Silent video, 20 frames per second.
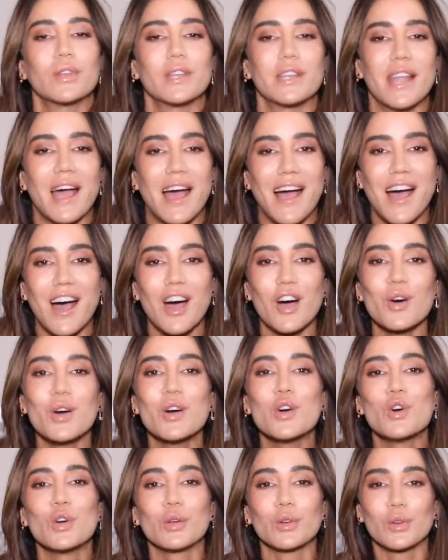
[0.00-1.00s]
now,
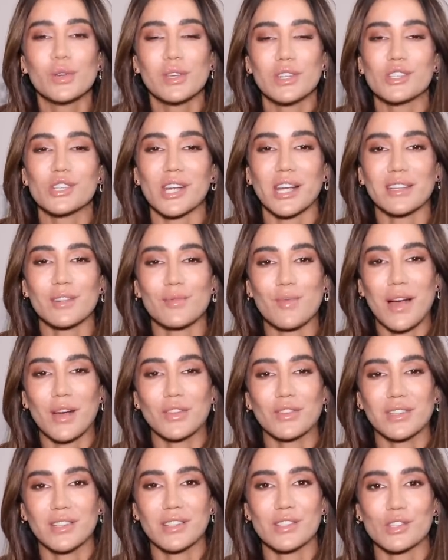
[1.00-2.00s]
you can check them
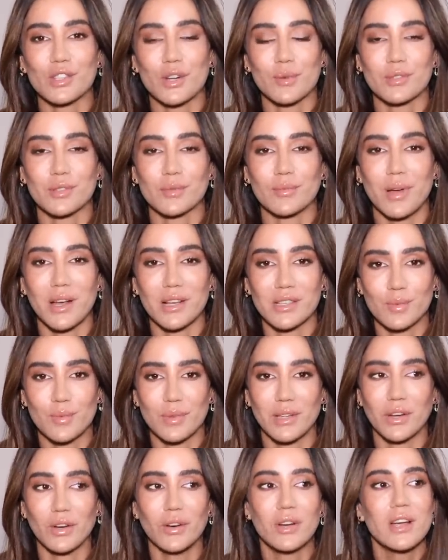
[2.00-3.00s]
out in the description box
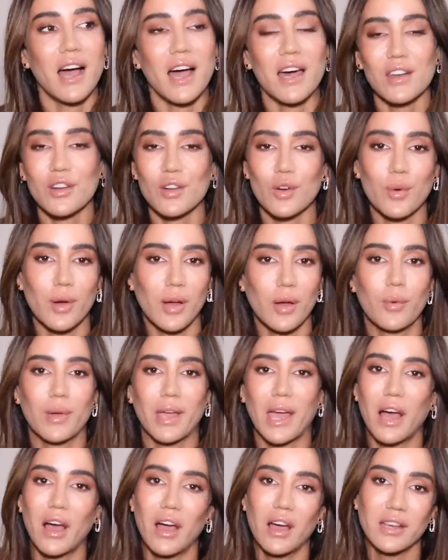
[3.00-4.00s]
below. I don't know where
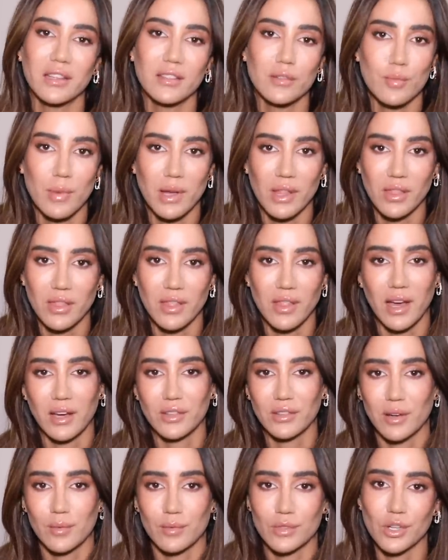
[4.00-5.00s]
we are in the month
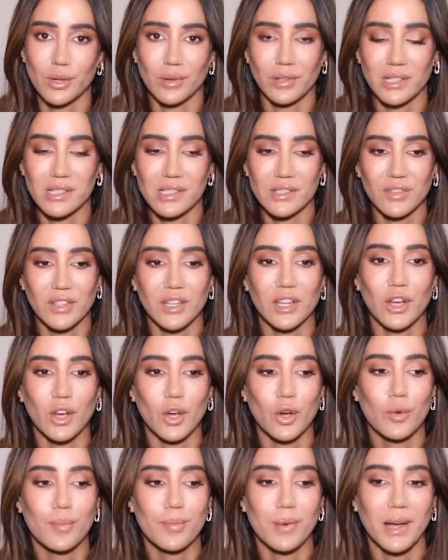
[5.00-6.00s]
now that I'm showing this
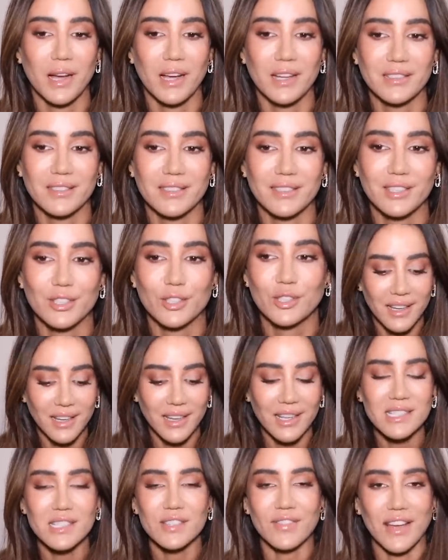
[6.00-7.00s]
video, but
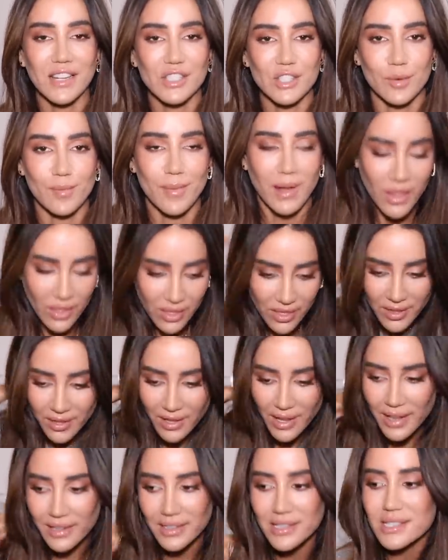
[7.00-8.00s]
it's fashion month
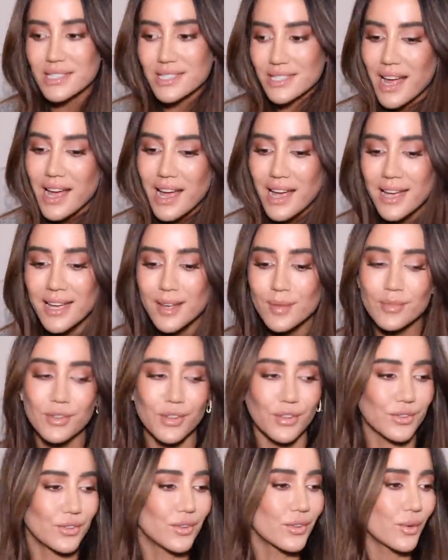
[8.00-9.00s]
and it's time
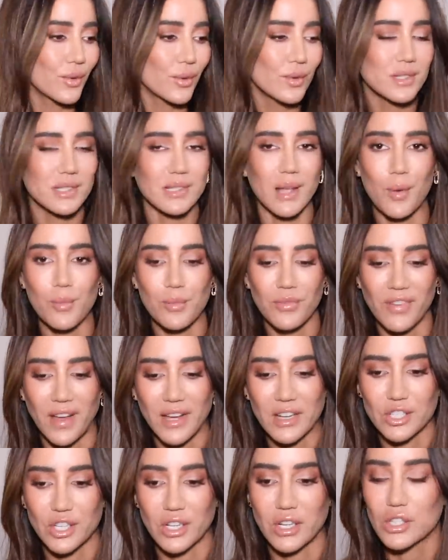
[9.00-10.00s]
to do some
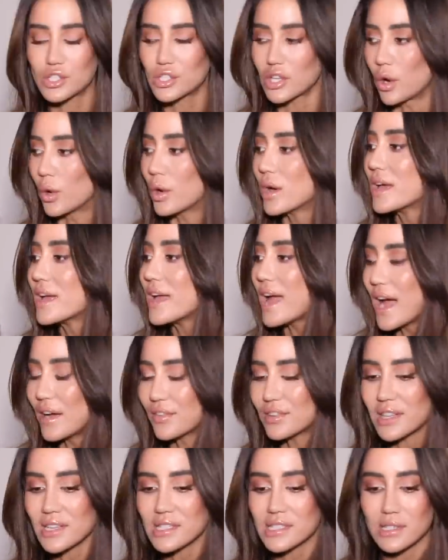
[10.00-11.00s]
fashion. So
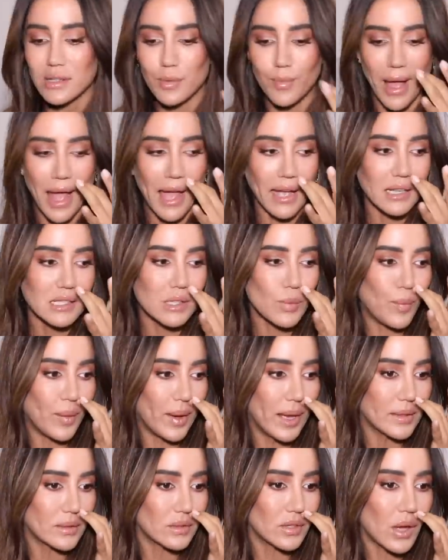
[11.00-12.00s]
everything's in the bags,
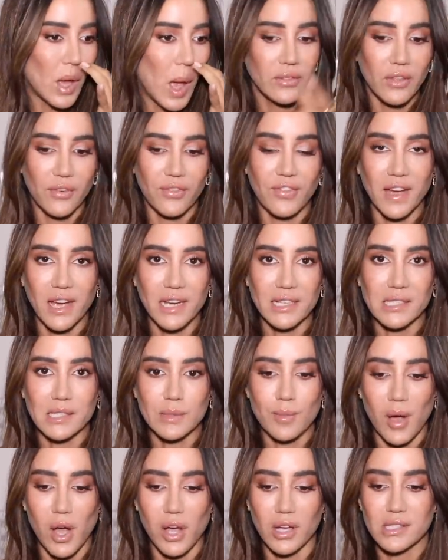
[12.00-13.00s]
but the
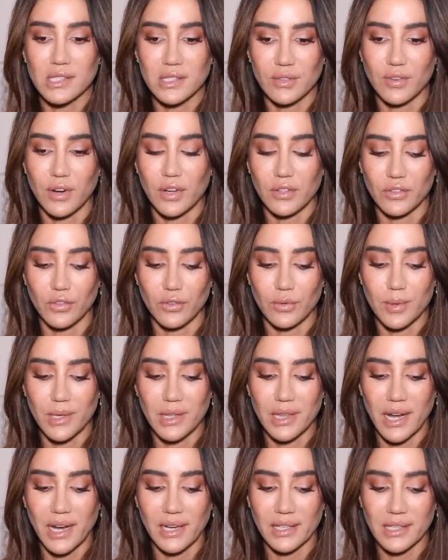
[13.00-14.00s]
first box in front of
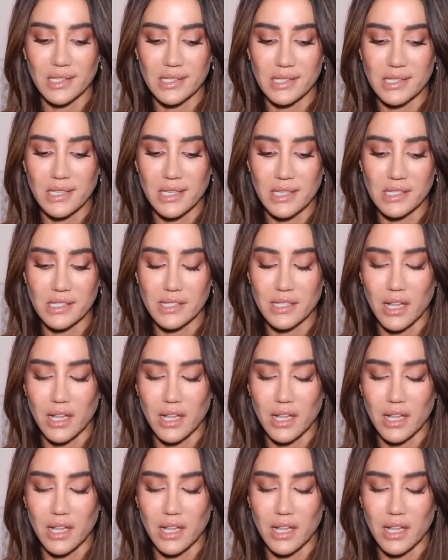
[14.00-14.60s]
me that I can see is